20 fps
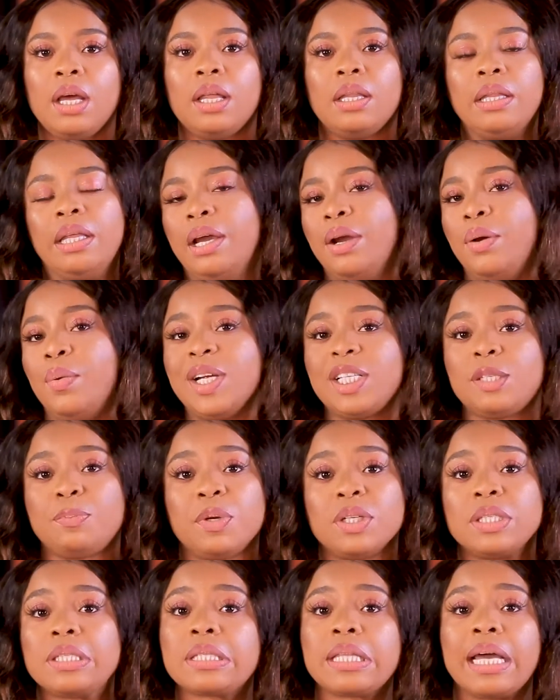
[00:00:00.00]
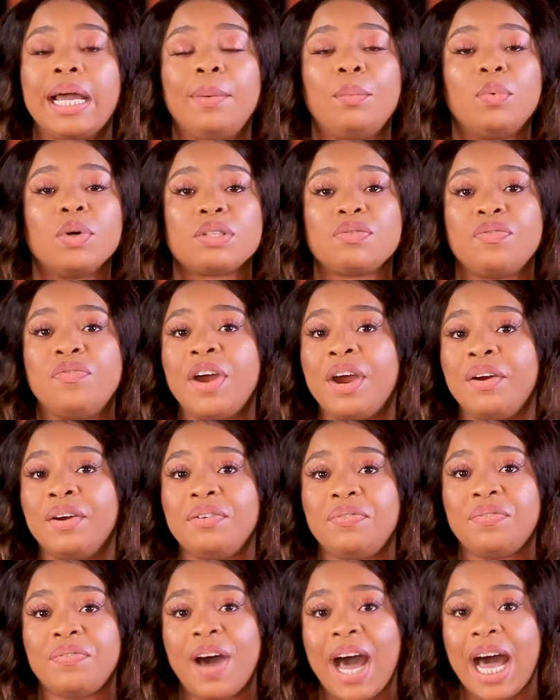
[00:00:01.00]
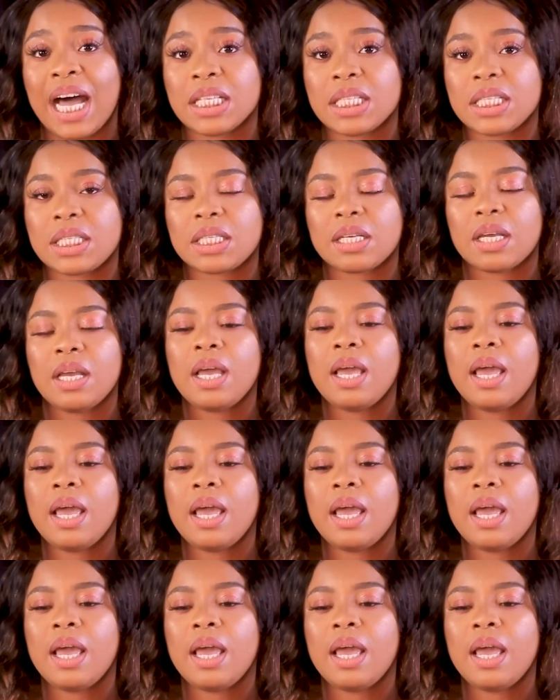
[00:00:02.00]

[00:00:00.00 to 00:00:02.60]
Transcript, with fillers: Their response time was very fast.